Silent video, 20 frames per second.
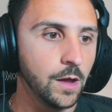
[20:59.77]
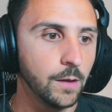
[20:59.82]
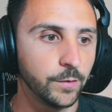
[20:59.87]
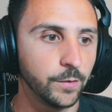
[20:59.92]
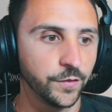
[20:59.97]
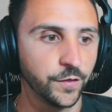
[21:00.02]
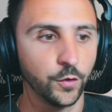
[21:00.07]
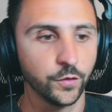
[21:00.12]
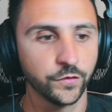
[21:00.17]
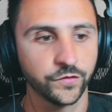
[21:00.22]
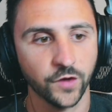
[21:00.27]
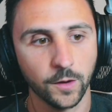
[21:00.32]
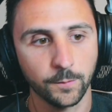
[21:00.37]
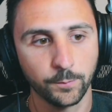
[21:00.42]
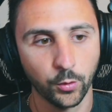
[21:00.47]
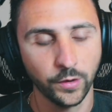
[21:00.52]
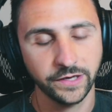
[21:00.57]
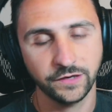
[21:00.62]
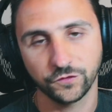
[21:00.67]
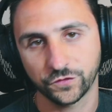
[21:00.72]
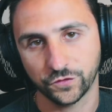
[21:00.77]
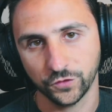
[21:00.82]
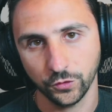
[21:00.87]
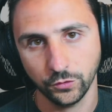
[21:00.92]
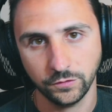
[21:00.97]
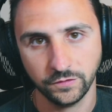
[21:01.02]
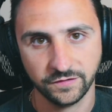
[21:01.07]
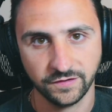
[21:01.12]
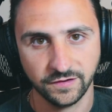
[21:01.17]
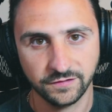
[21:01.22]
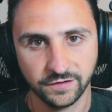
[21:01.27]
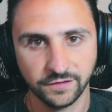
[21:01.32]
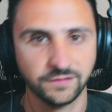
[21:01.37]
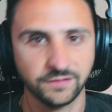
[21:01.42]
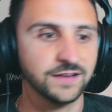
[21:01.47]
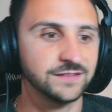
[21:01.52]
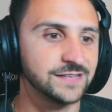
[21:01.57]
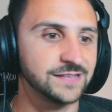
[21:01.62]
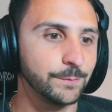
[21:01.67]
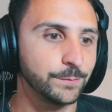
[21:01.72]
But those are Point and Shoot, Season
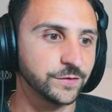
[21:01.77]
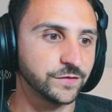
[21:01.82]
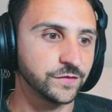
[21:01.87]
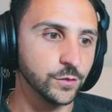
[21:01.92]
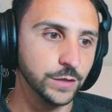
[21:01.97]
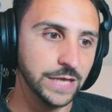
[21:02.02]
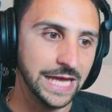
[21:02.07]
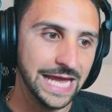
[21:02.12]
6, Episode